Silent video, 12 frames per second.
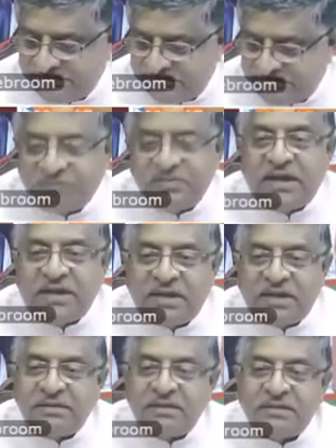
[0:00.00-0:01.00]

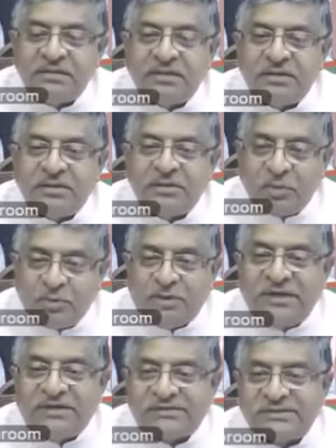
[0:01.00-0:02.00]
Devyani. Good
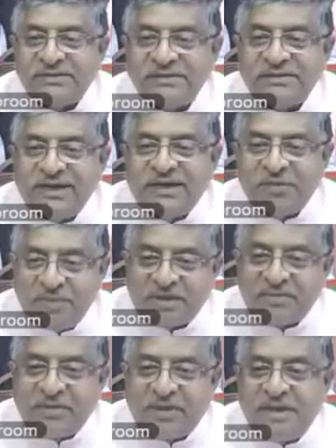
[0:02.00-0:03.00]
words. It will
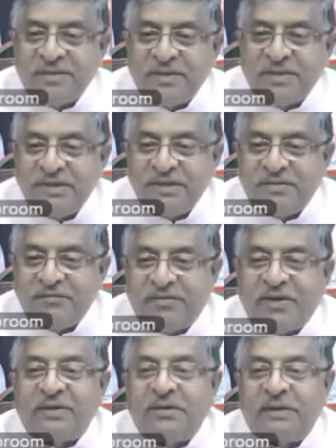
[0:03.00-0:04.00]
make me
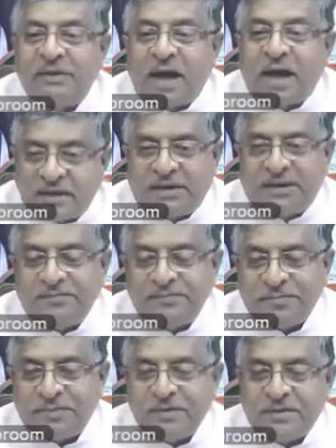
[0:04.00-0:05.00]
work harder.
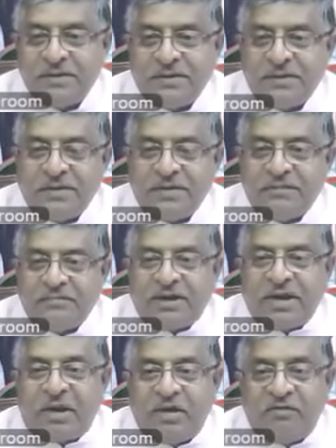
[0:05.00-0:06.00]
But
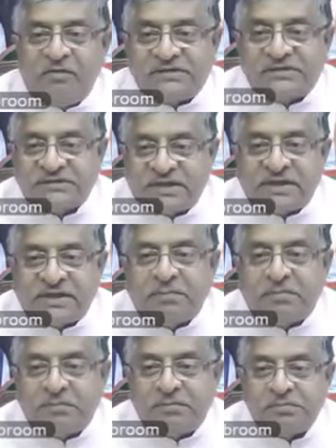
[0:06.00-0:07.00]
I always set
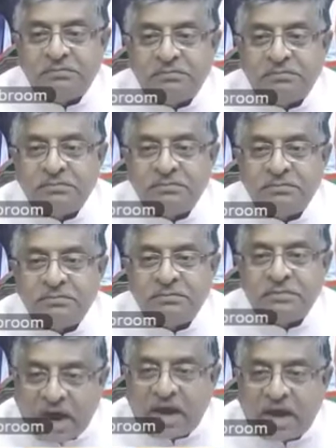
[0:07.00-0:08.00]
up
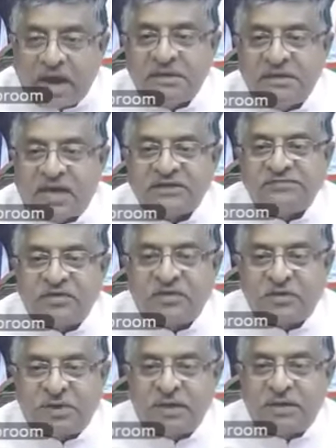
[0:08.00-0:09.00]
hard tasks
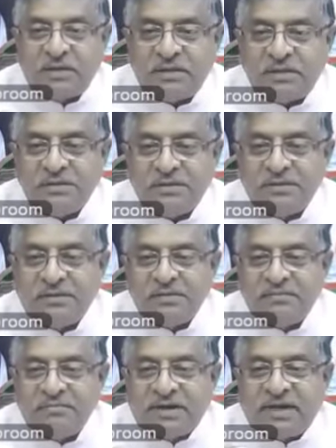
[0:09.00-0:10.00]
for me.
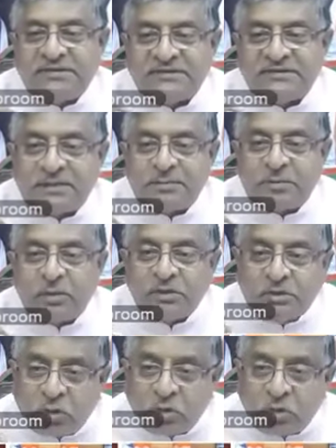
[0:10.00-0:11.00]
But I set up
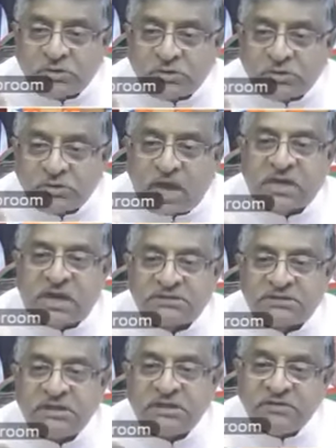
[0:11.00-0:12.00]
only those hard
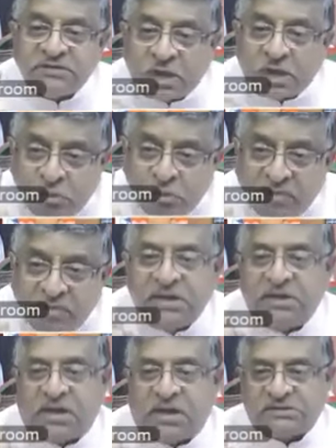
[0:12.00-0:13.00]
tasks which are
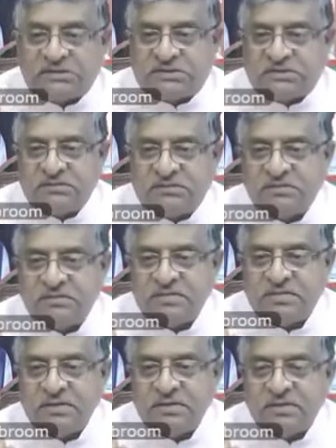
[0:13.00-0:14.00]
doable tasks.
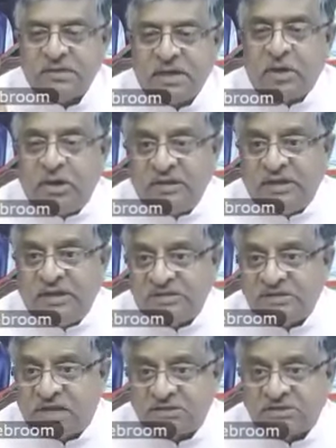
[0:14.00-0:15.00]
And all
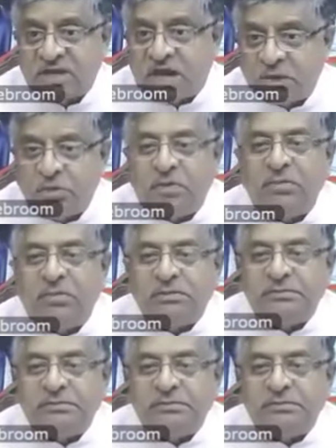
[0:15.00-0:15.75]
these tasks are doable.